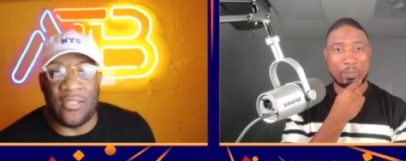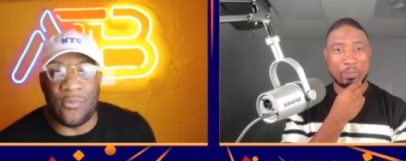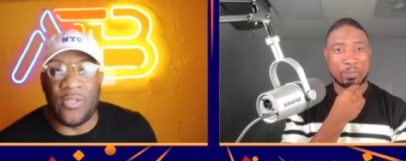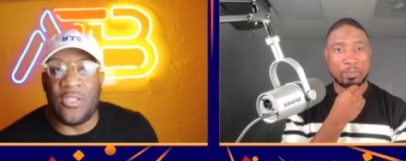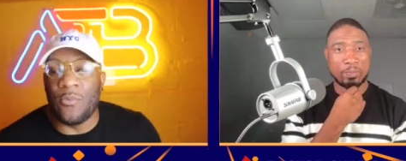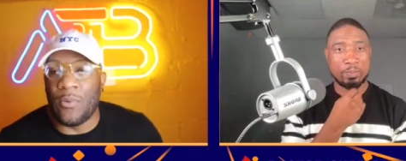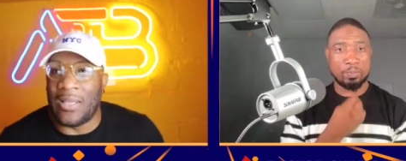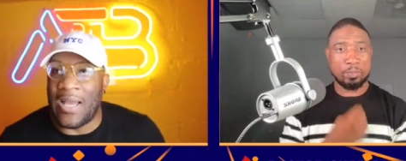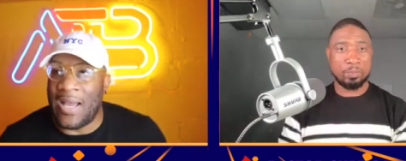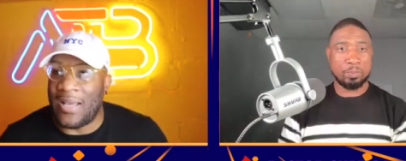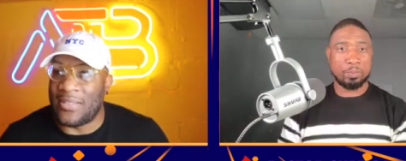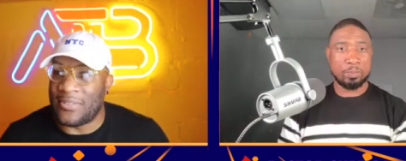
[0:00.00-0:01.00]
Speaker 1: when you
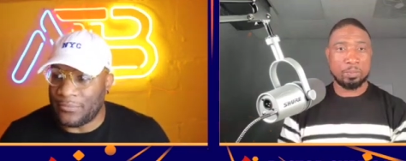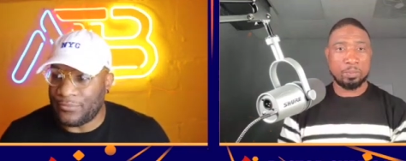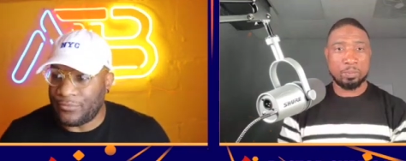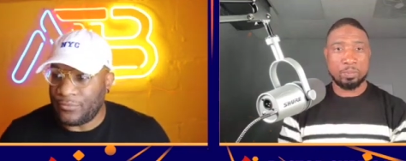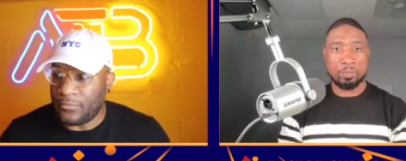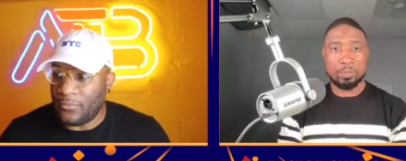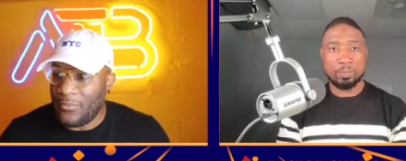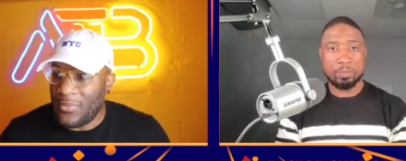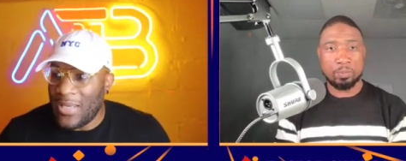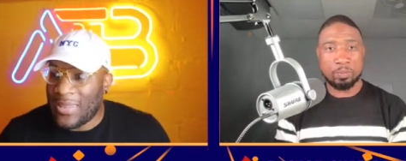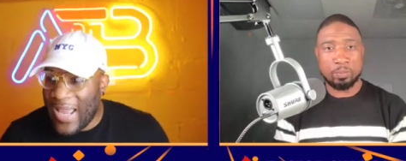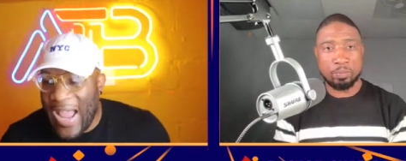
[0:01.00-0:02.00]
realized,
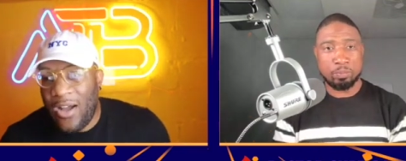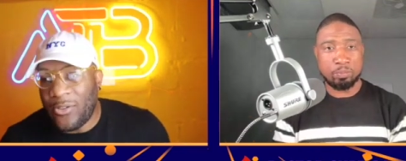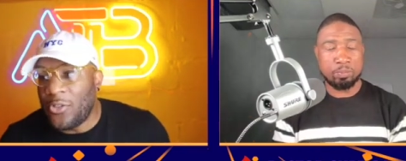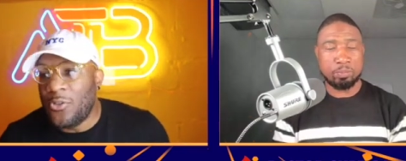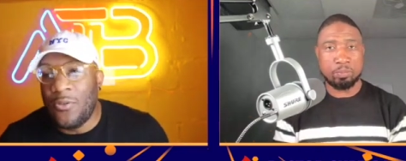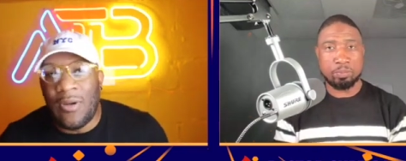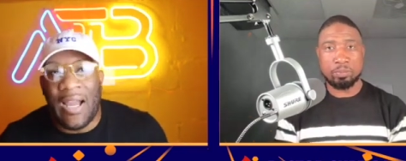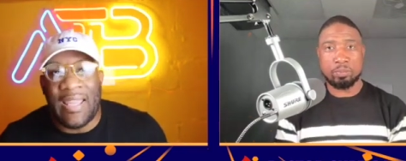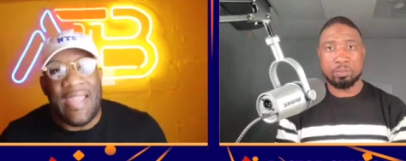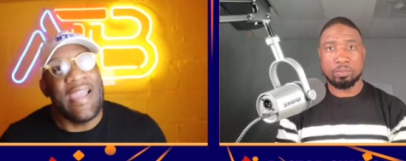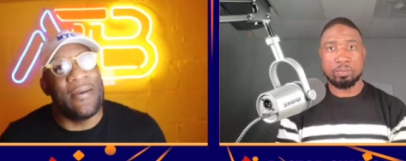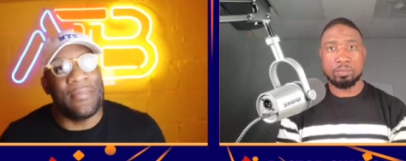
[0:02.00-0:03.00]
like, I don't know who I
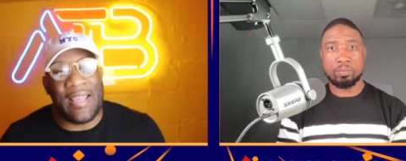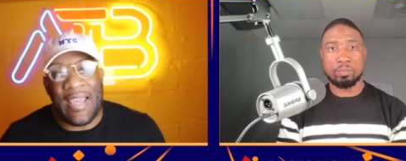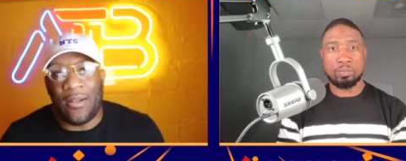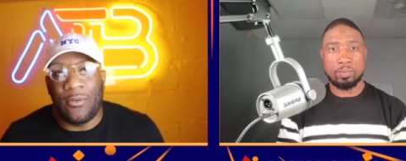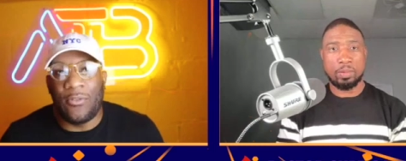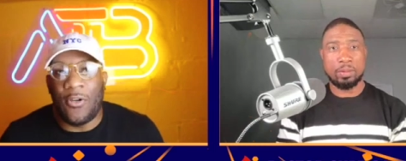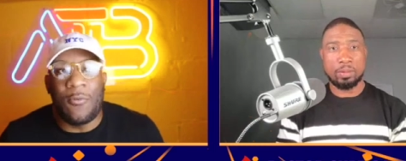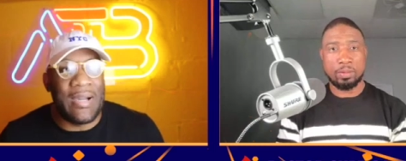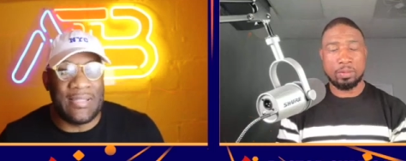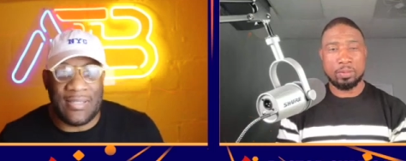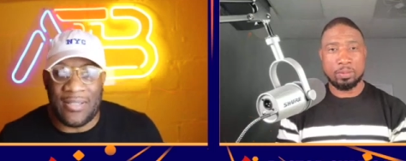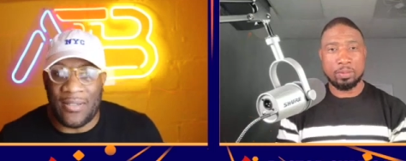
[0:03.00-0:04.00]
am. Like, I don't know
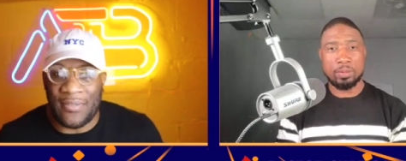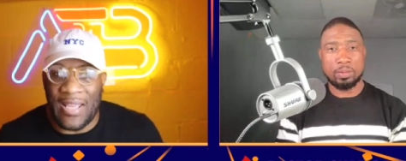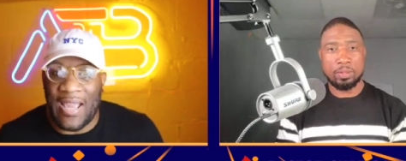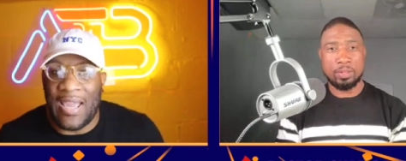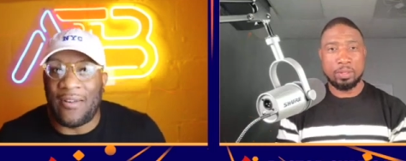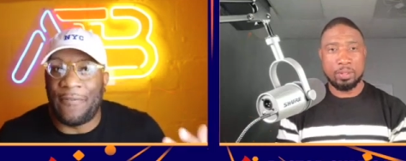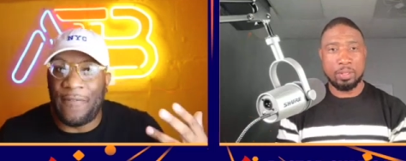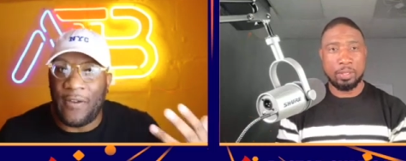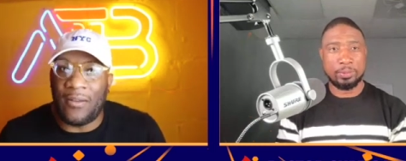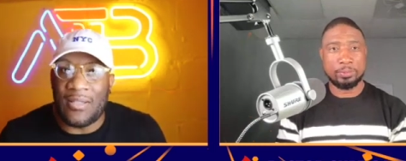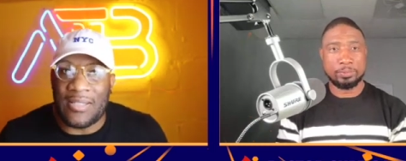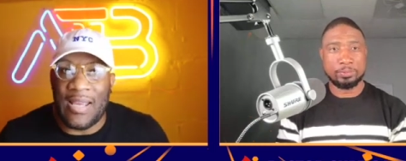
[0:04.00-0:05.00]
myself. Like, I got to figure
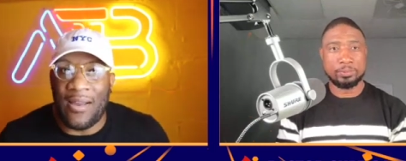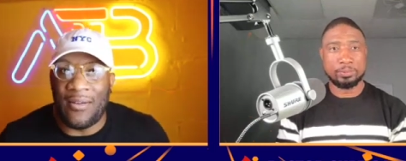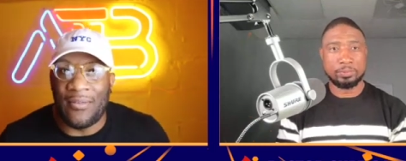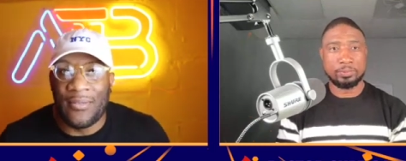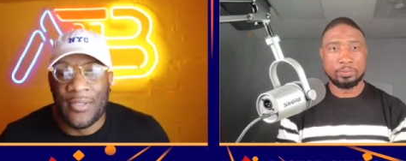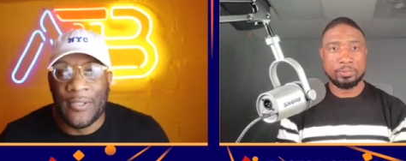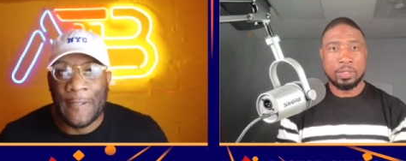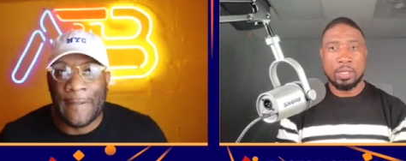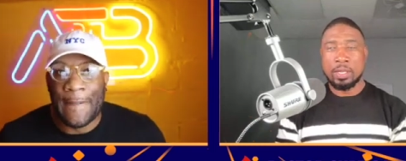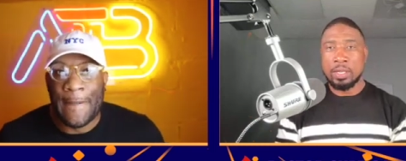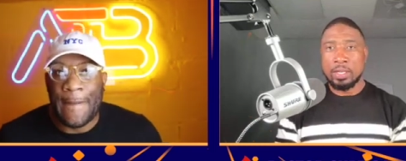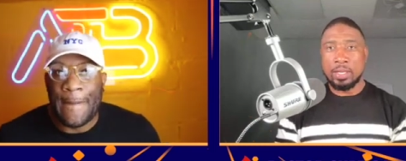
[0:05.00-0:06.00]
this out.
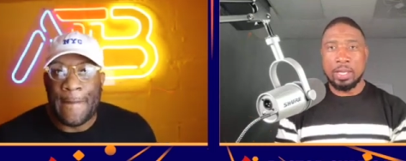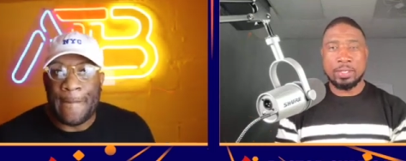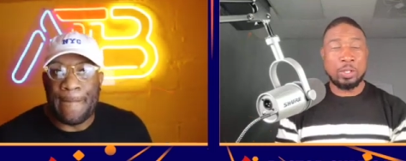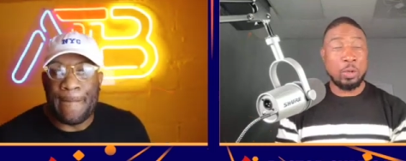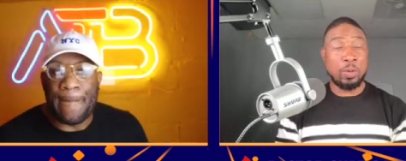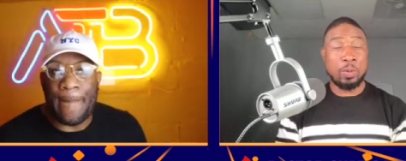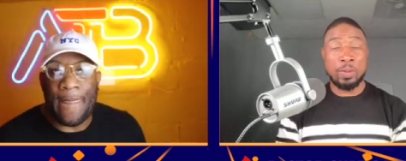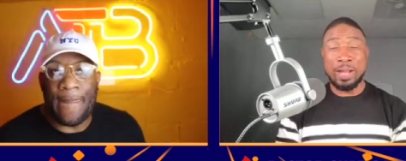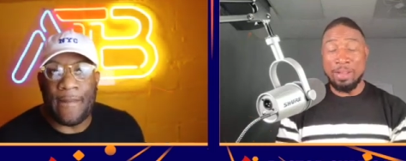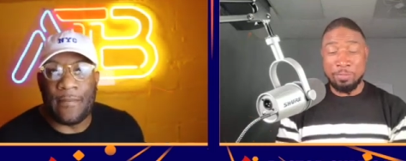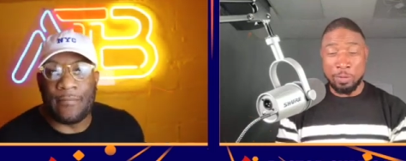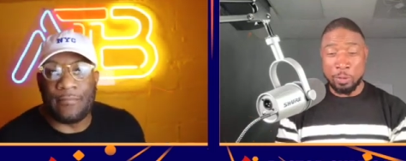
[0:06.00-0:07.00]
Speaker 2: Yeah. So
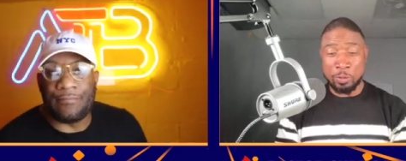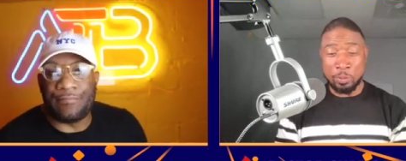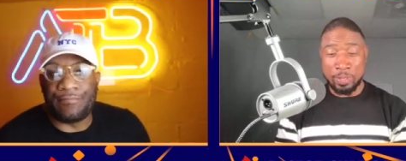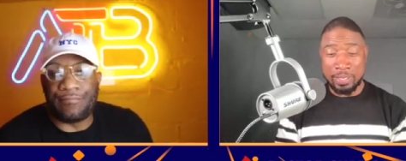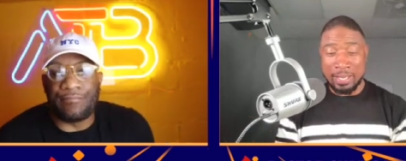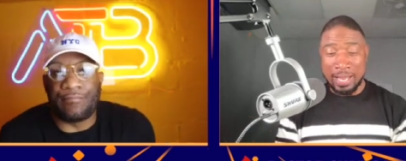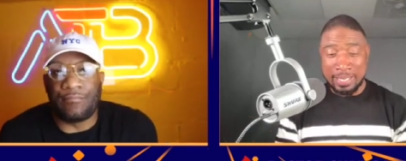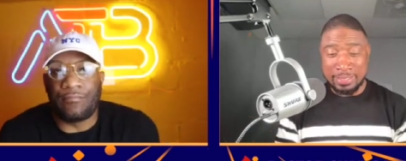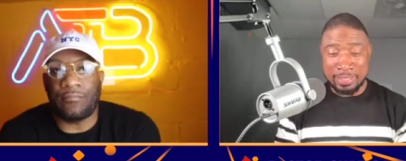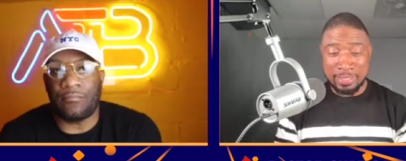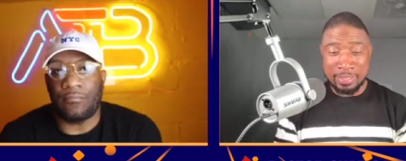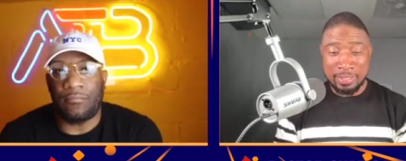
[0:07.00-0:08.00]
when I first
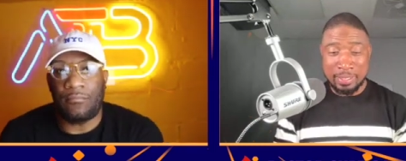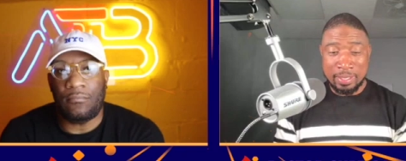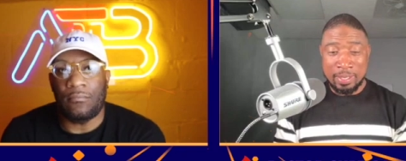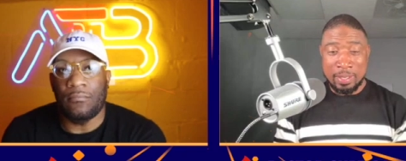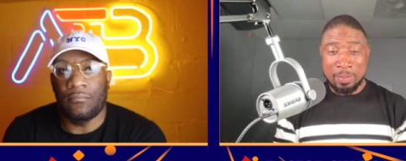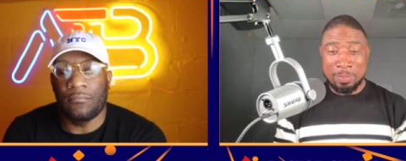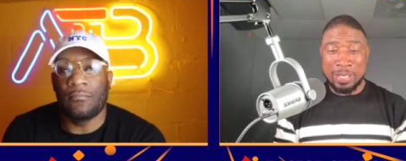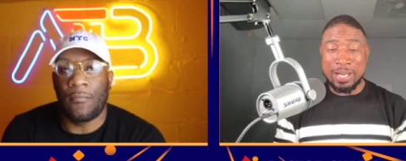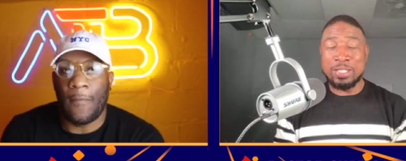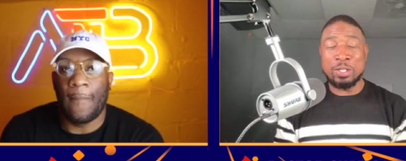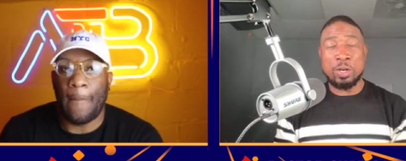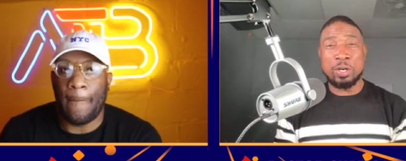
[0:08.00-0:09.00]
realized it, man,
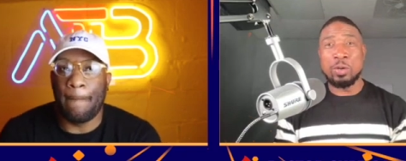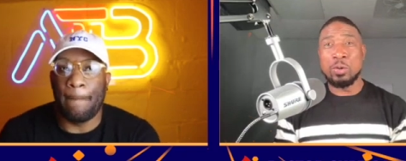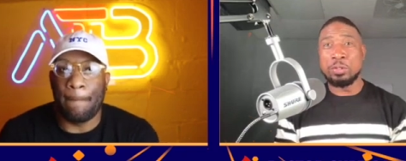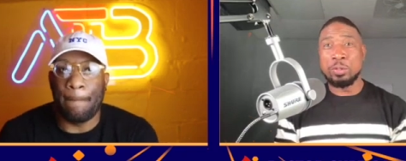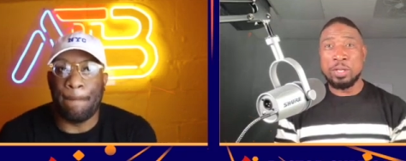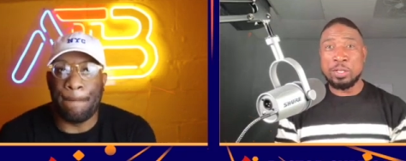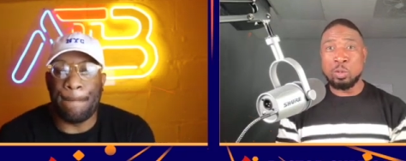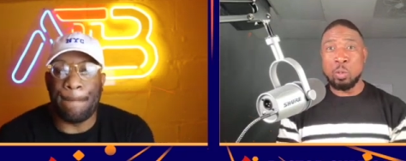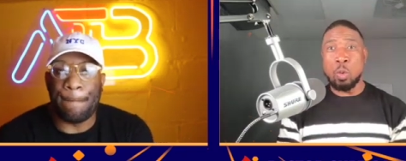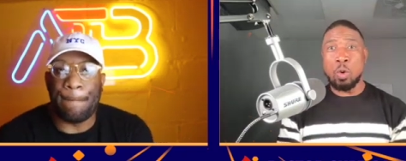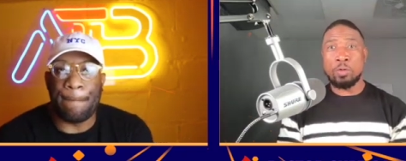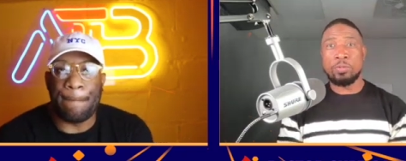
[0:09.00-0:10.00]
I started going through this
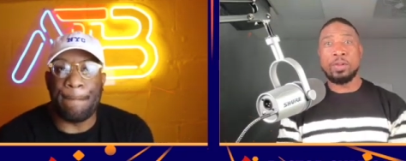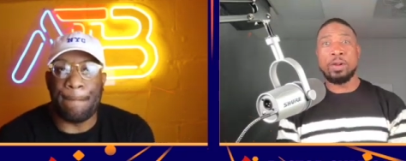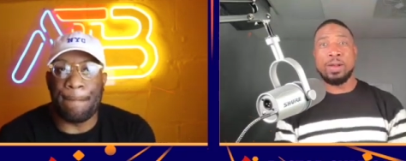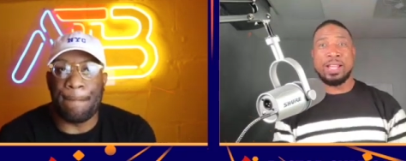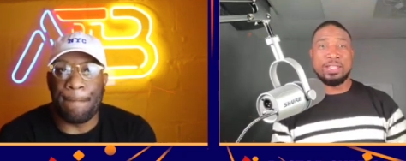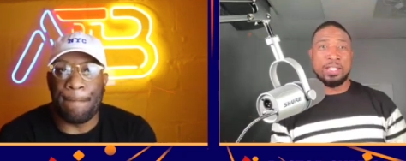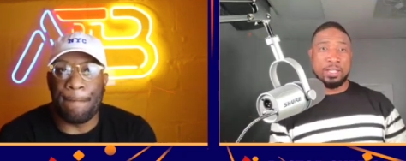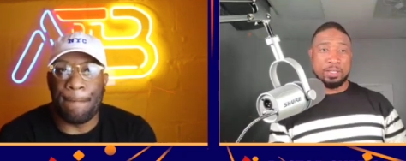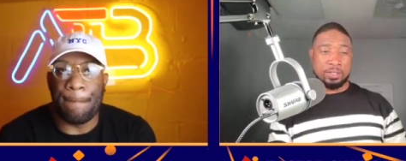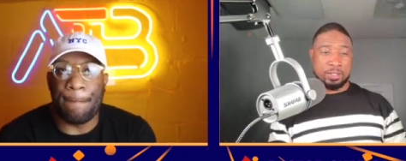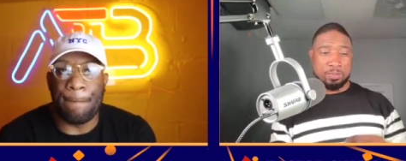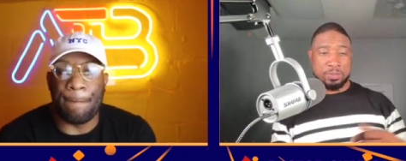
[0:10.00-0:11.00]
warfare. I
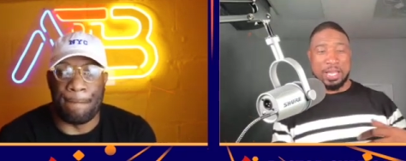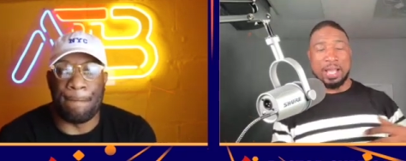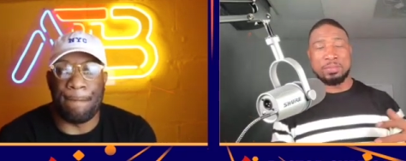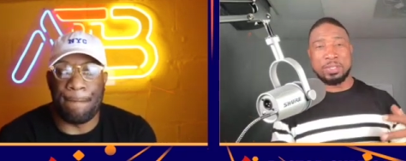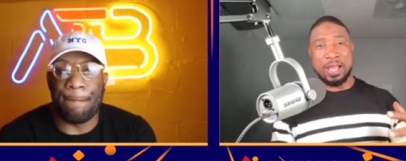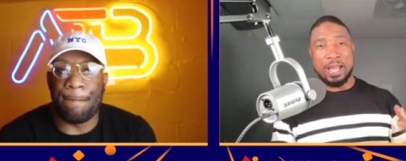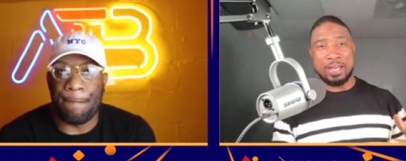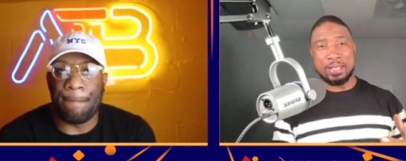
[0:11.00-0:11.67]
think sometimes God